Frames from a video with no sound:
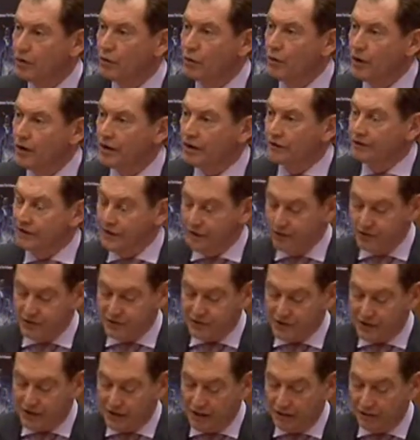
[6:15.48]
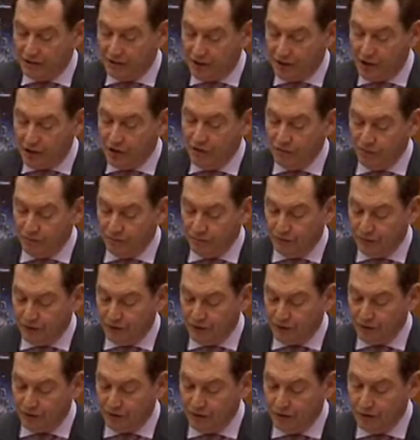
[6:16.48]
where there is either
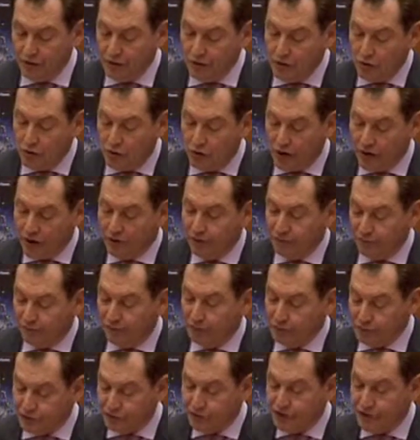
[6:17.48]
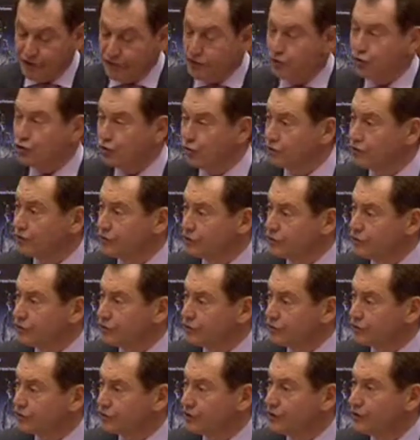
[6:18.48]
conflict or unforeseen
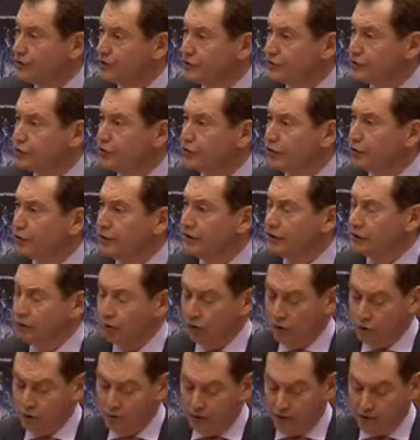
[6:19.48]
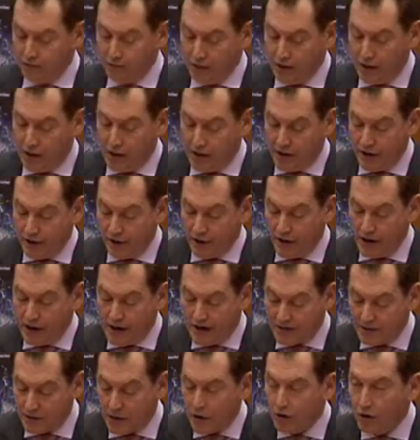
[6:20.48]
shortages, so that we no longer rely on
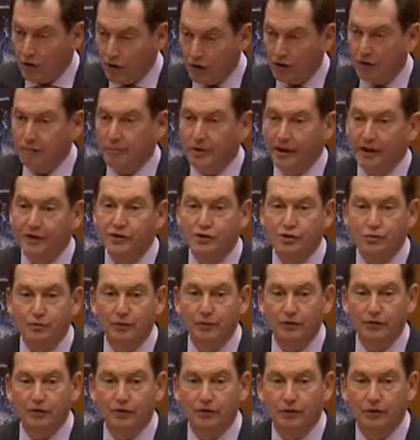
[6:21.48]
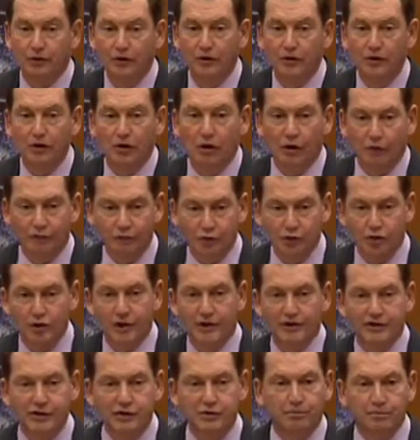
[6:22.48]
ad hoc management of
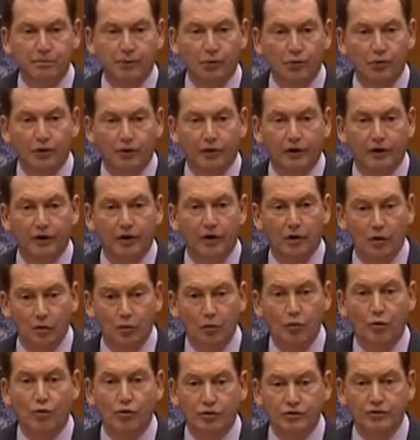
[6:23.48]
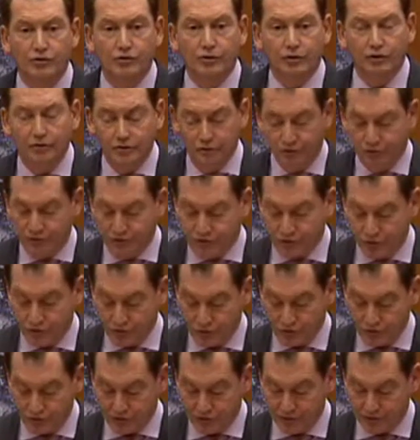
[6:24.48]
transborder water
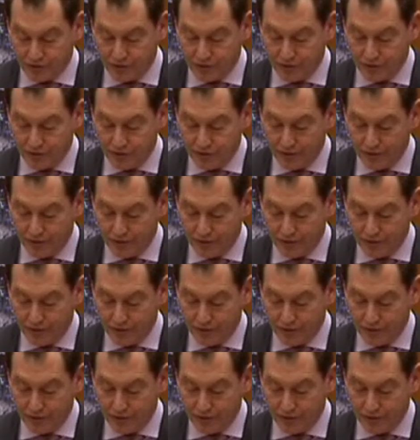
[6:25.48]
resources.